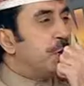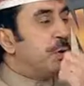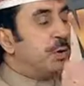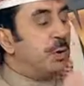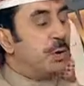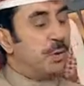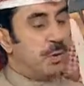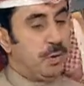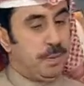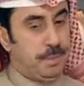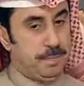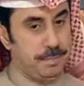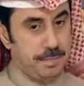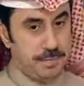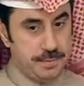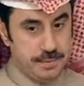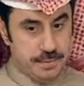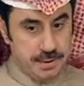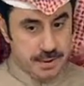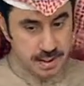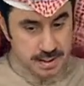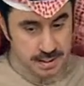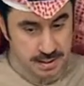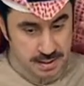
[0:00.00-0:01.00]
to europe
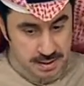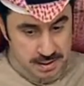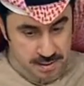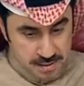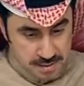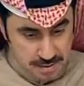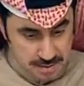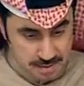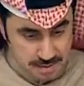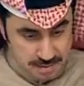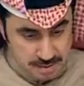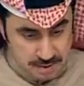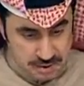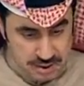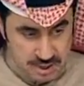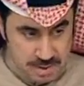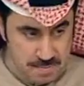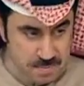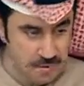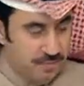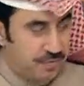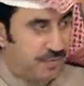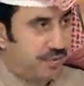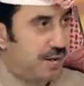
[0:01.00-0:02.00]

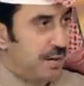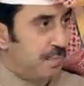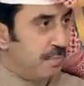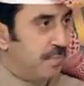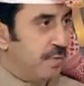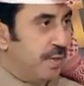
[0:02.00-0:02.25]
some of them